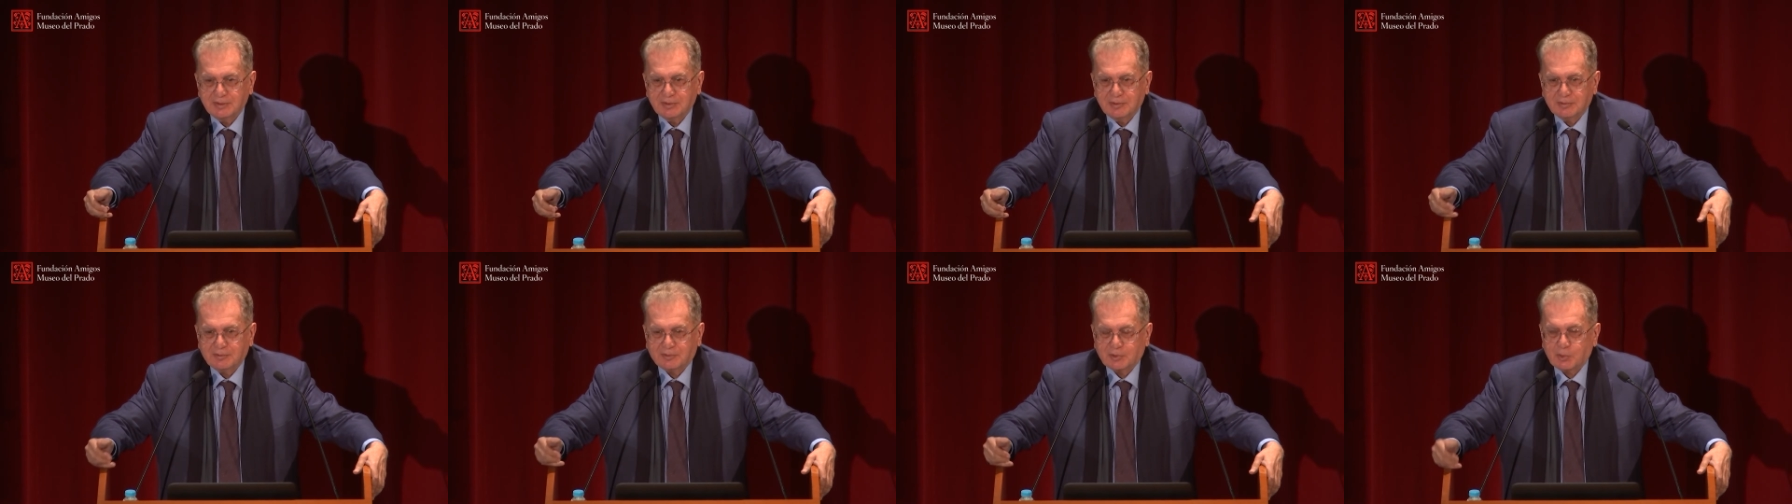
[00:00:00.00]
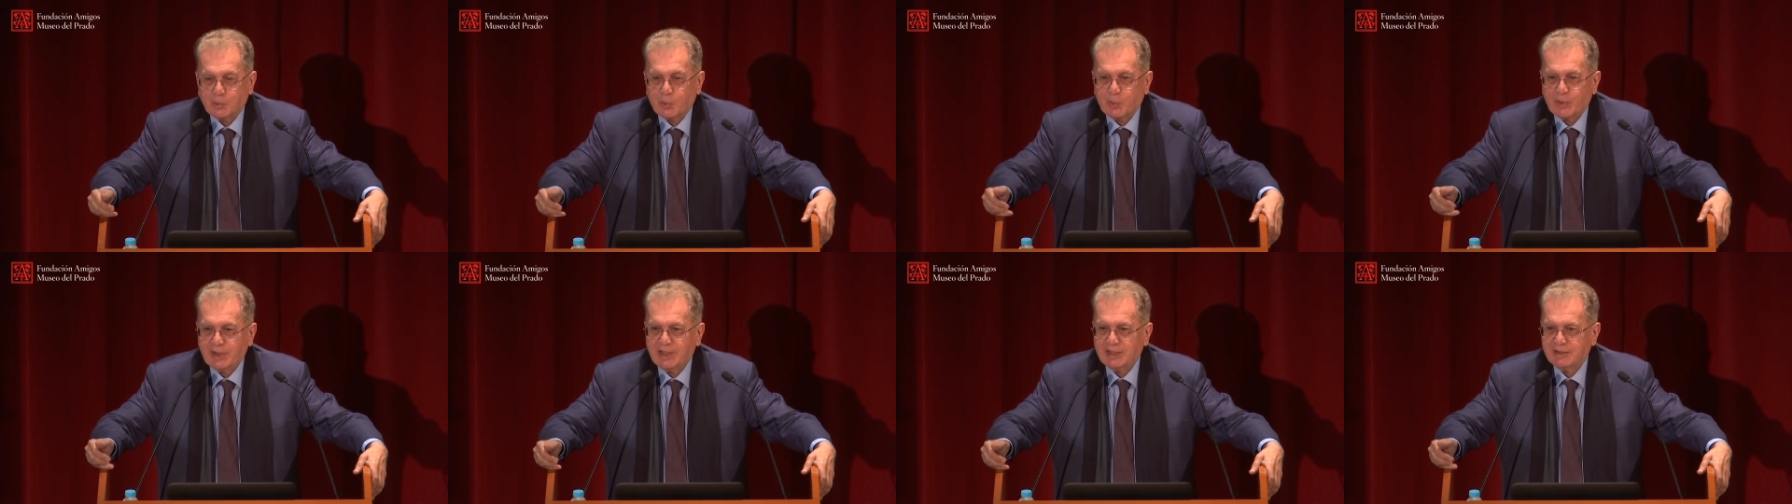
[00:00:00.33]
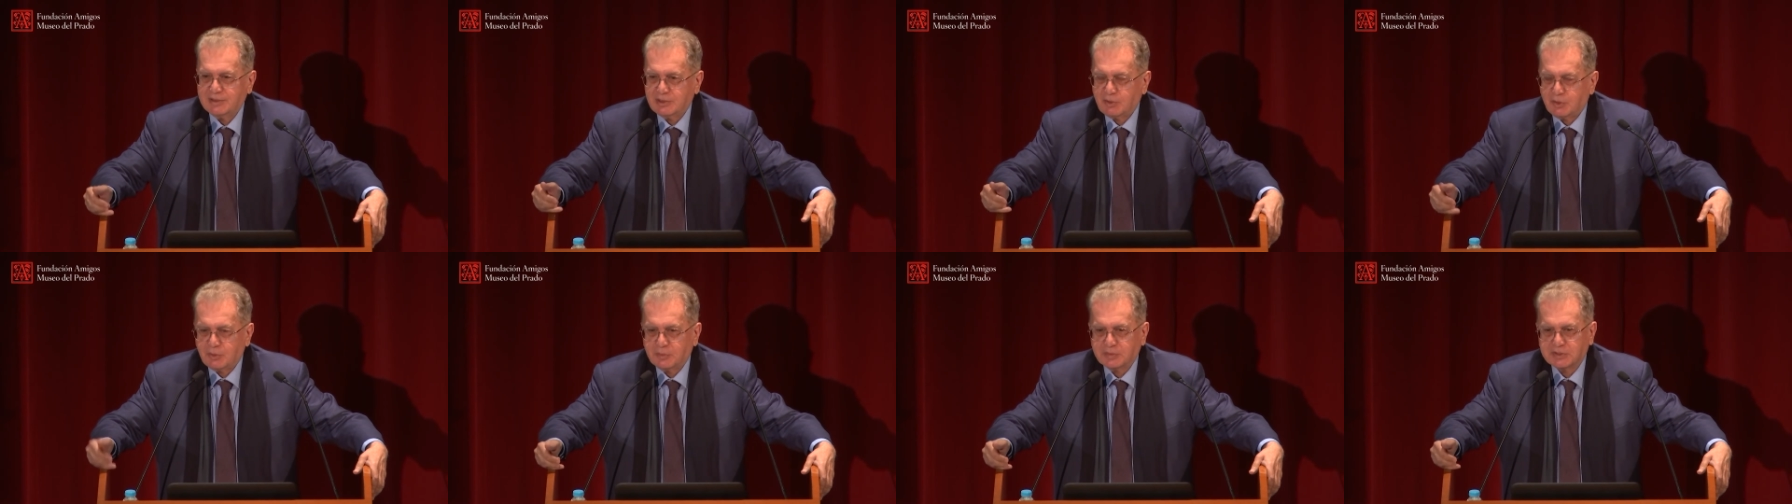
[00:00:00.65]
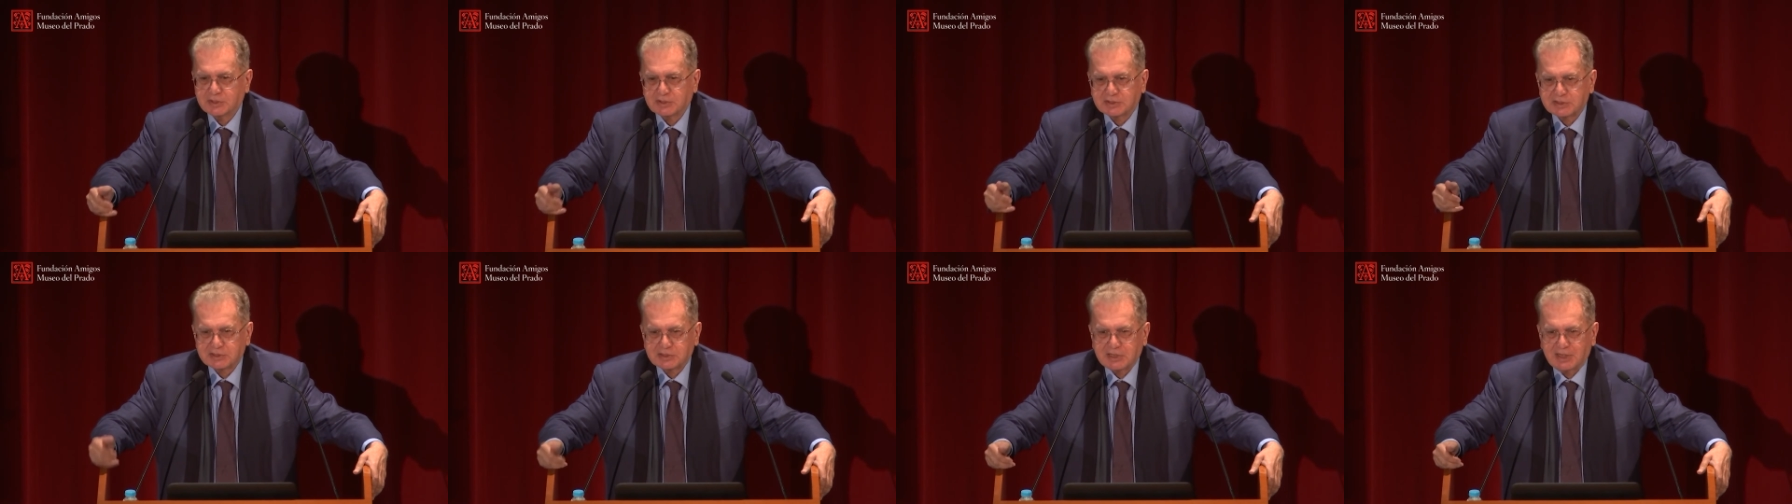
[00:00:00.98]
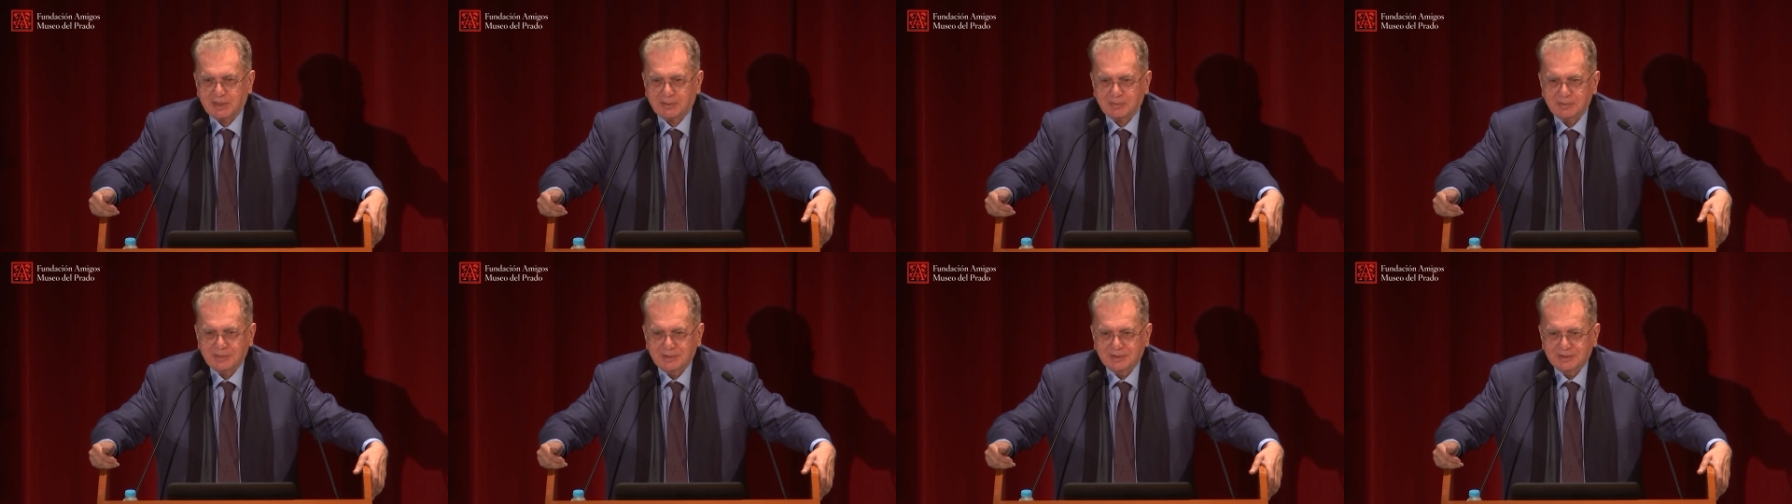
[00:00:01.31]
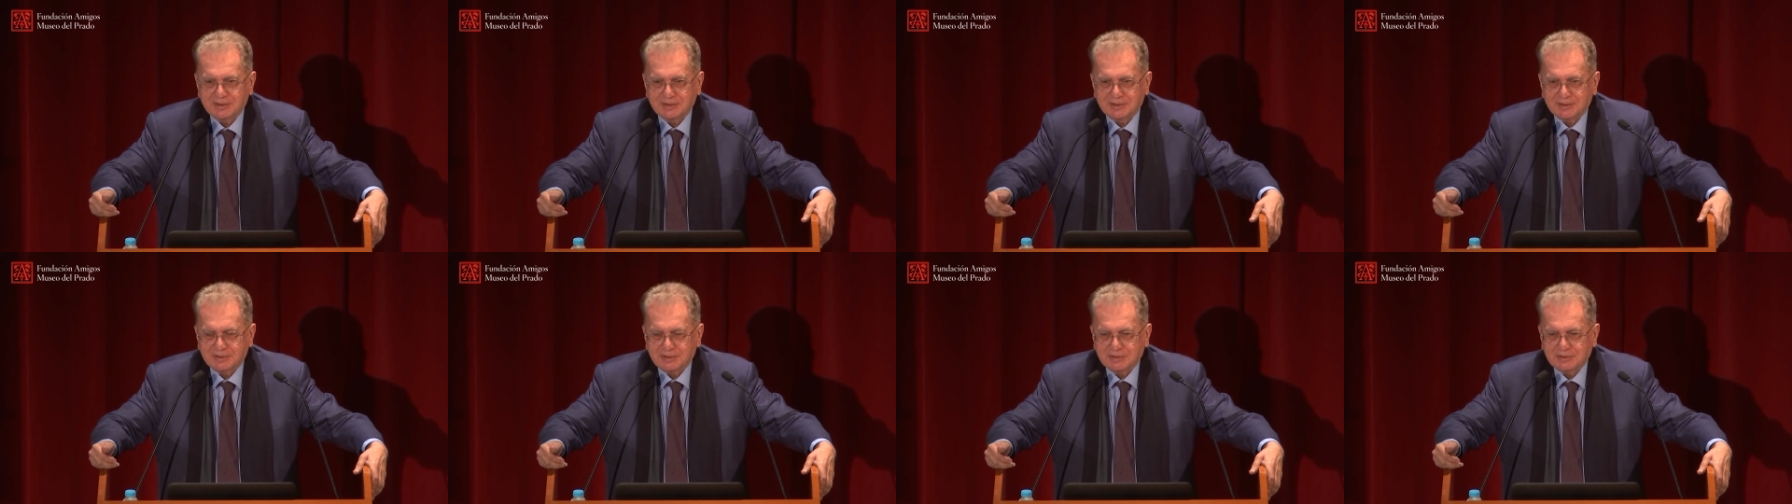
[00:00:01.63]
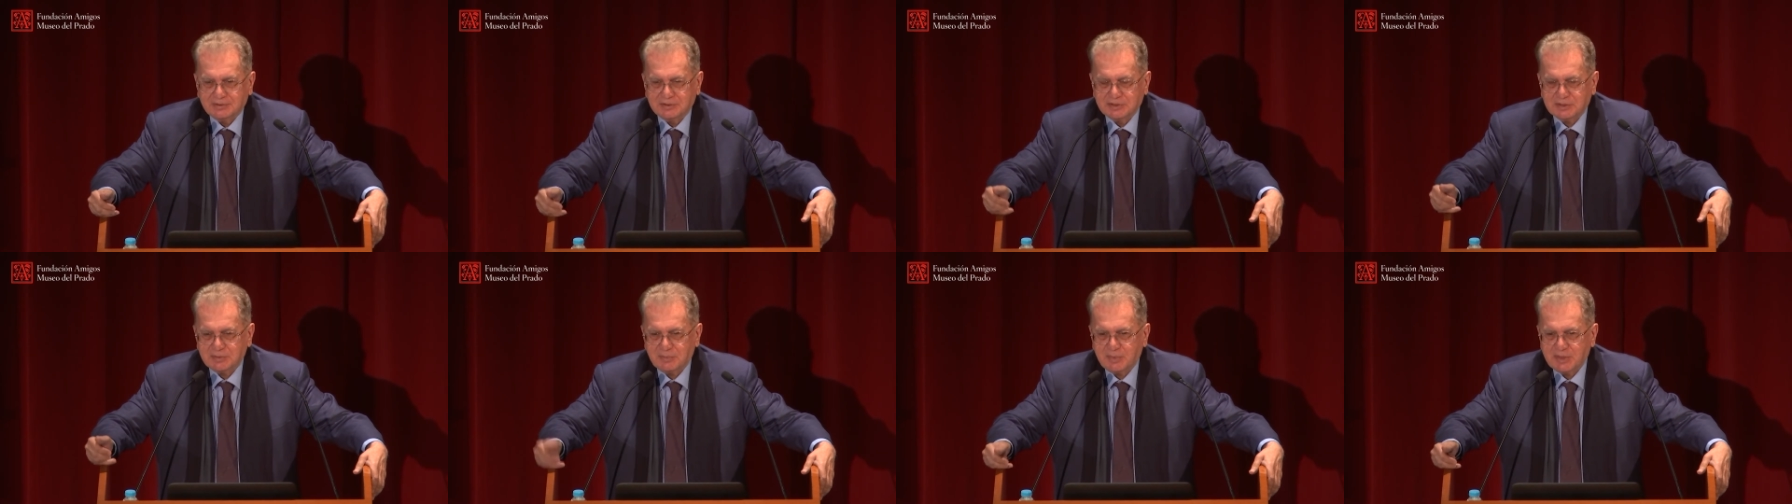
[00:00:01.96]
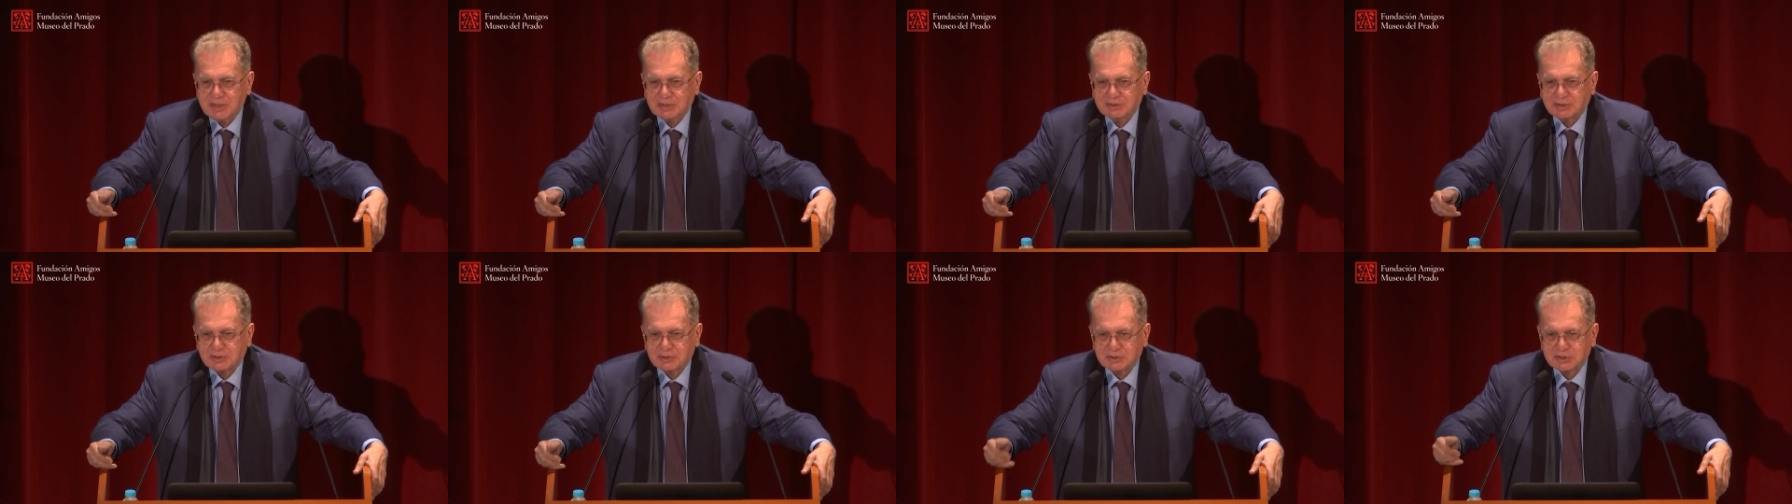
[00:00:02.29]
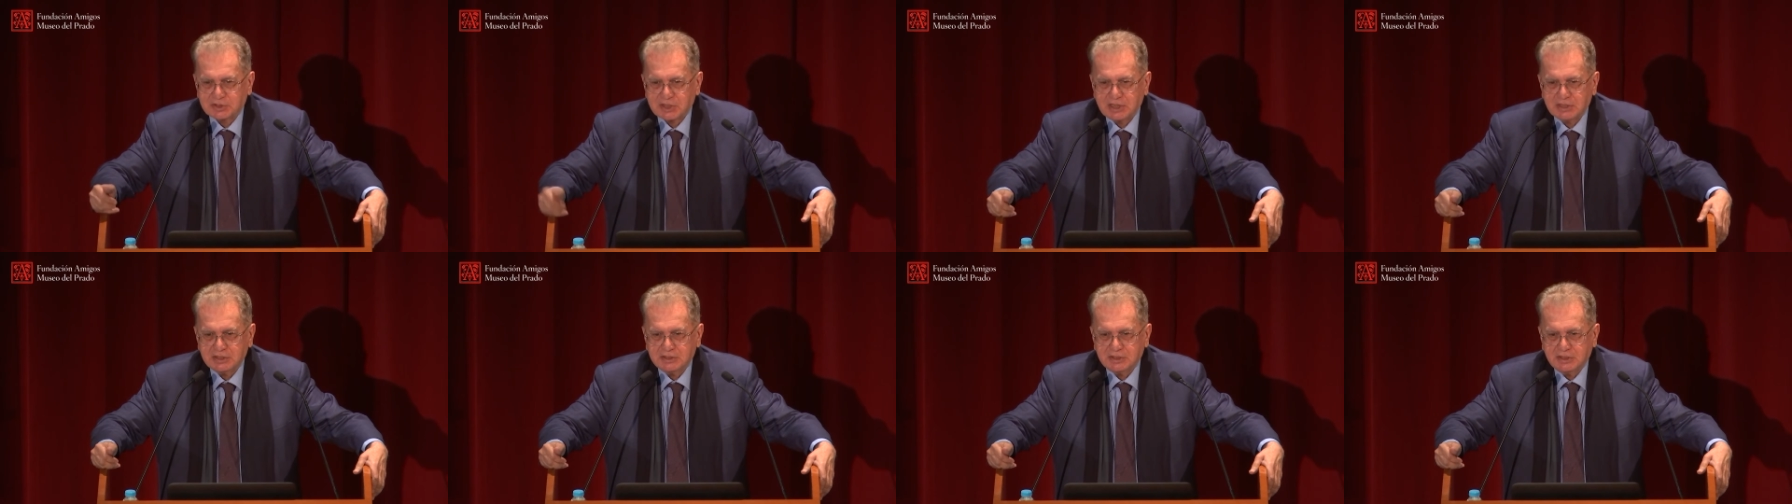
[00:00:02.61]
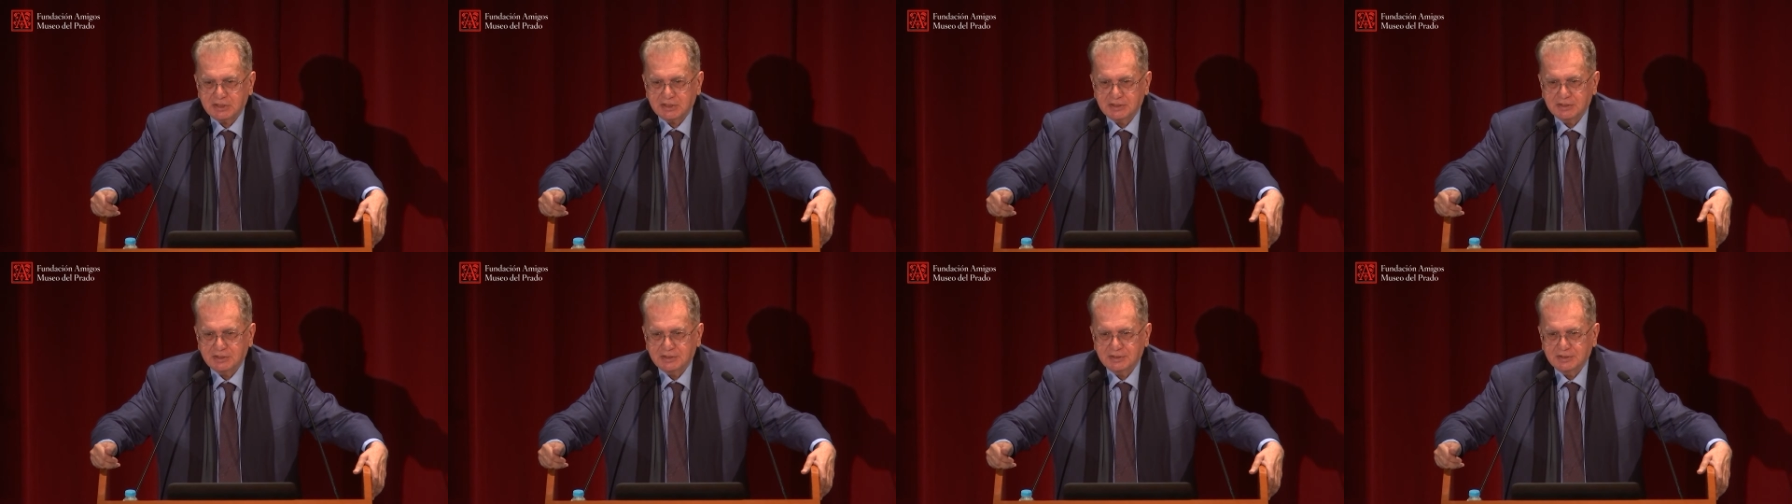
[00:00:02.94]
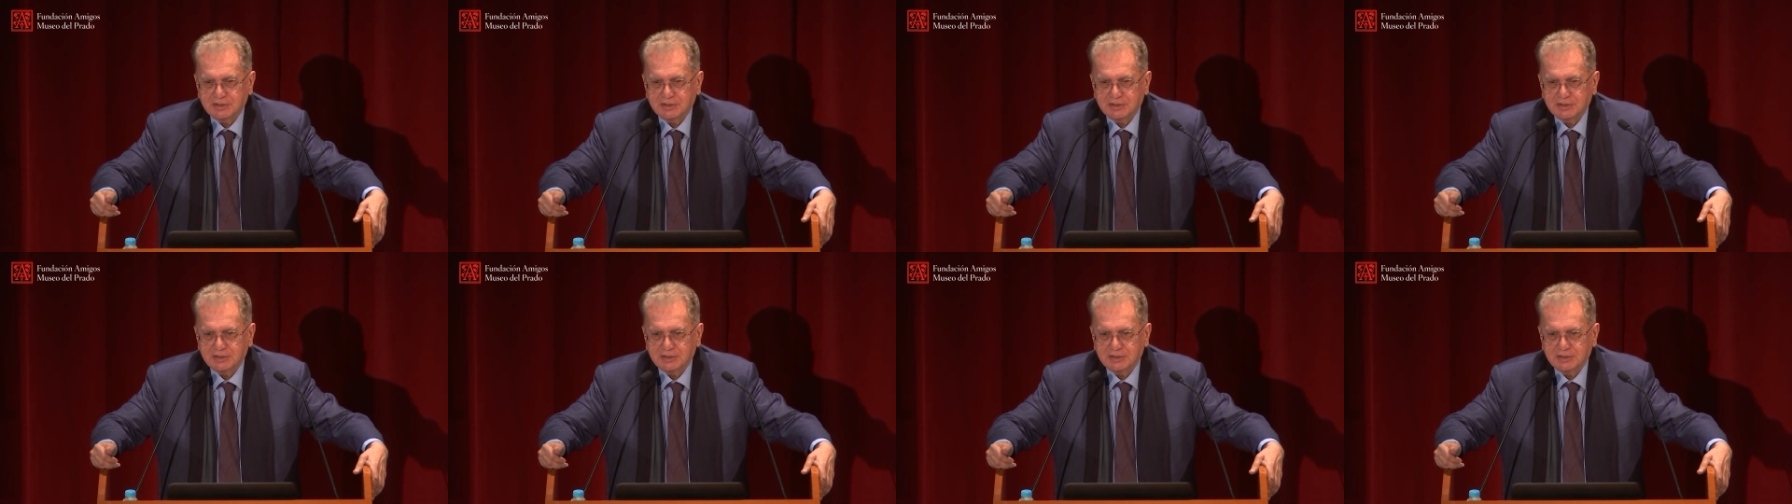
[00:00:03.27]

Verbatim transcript: from where the objects come. Tibet or China,